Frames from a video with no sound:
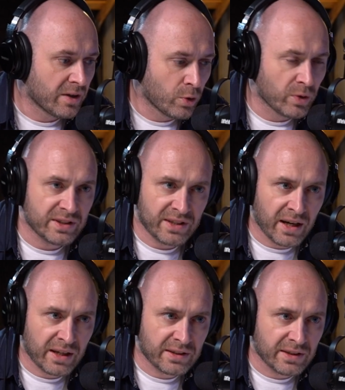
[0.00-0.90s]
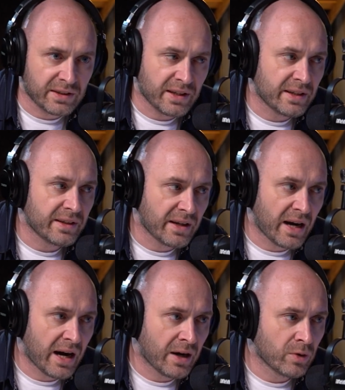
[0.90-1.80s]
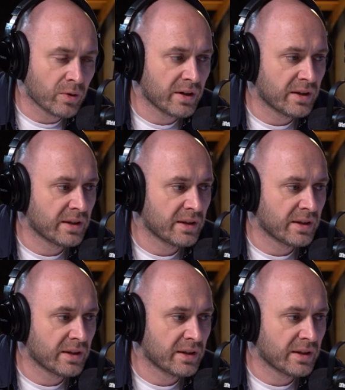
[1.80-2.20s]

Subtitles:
who is targeted and how.